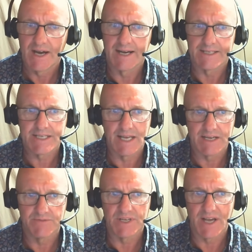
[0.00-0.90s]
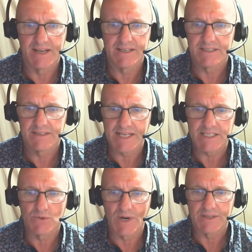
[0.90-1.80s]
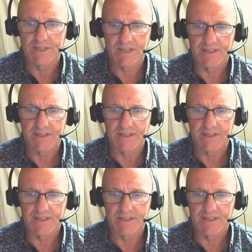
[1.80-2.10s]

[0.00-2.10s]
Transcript: slavery. And that's a great thing,